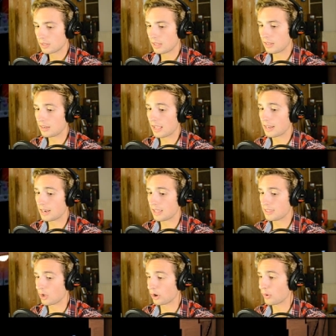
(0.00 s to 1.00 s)
and
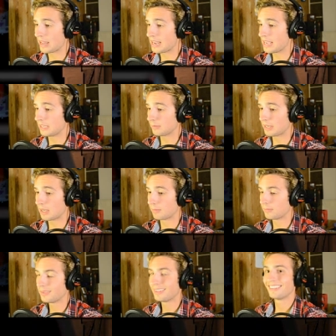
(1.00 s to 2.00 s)
uh, the only way that he can become...